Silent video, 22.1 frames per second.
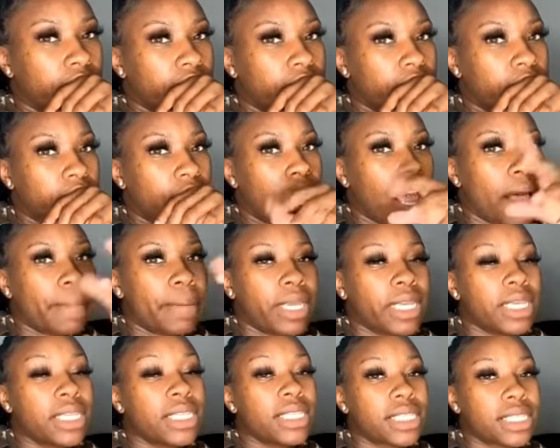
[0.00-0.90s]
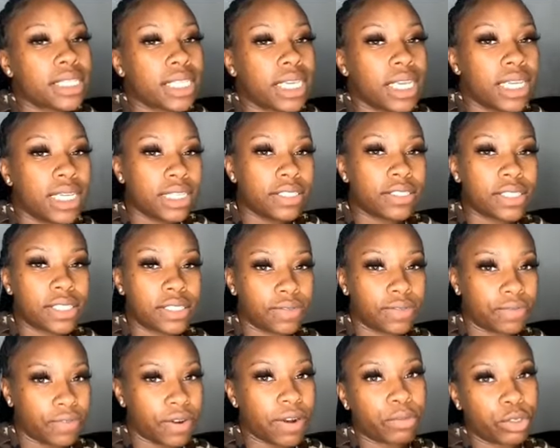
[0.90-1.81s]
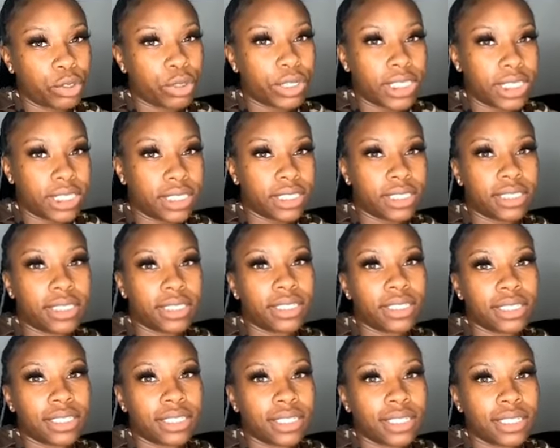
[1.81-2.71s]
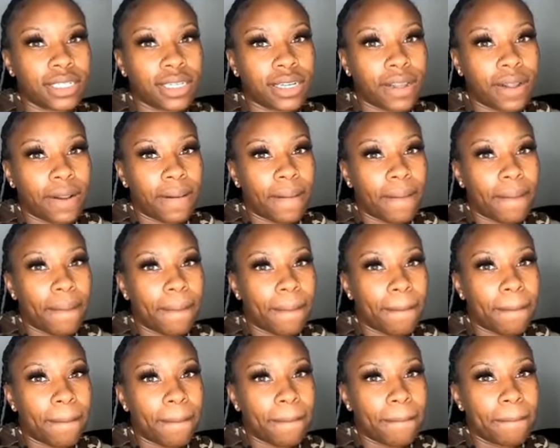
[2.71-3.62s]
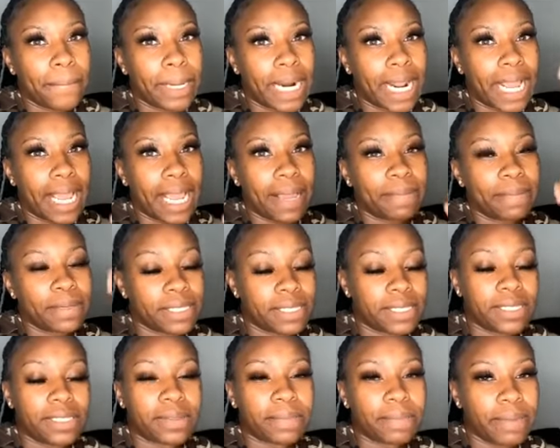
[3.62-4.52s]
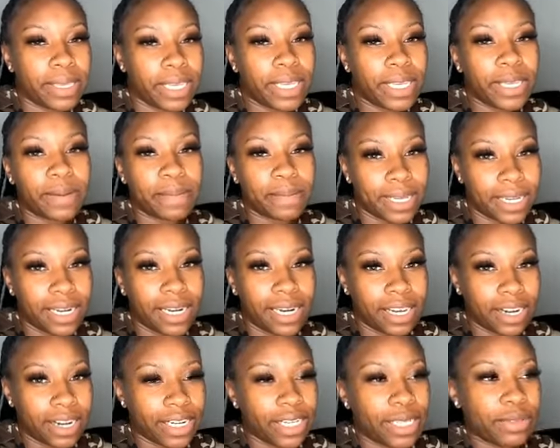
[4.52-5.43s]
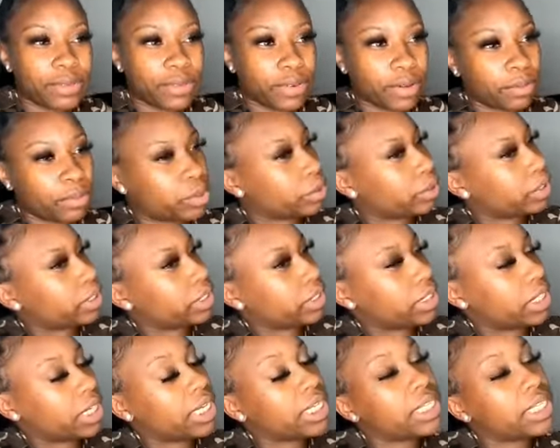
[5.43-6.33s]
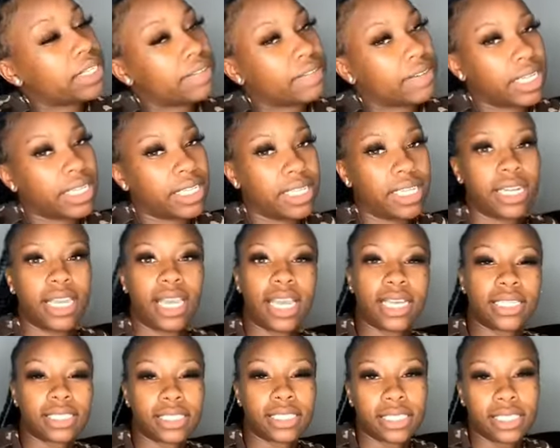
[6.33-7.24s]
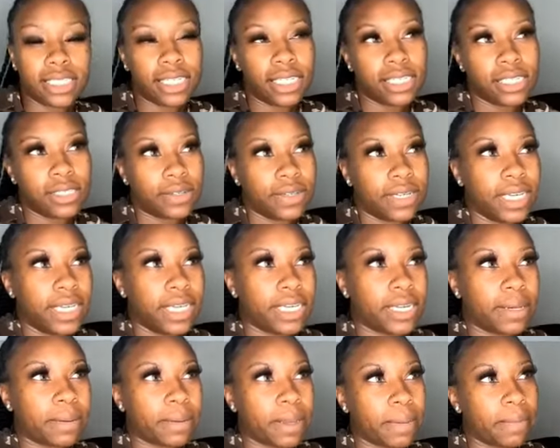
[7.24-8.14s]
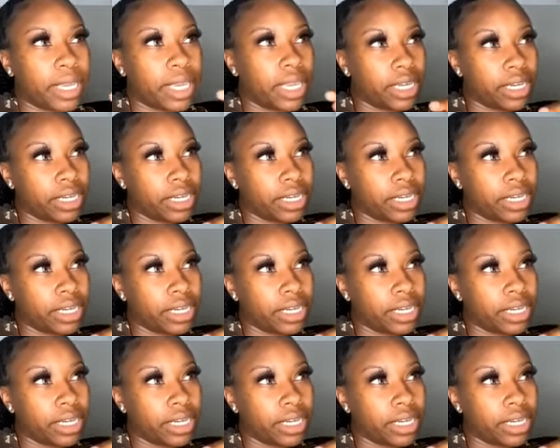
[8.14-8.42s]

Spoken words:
I mean, he's from Georgia. But I happened to meet him in there. He's from Georgia. He live in Atlanta, actually. So he ended up coming here.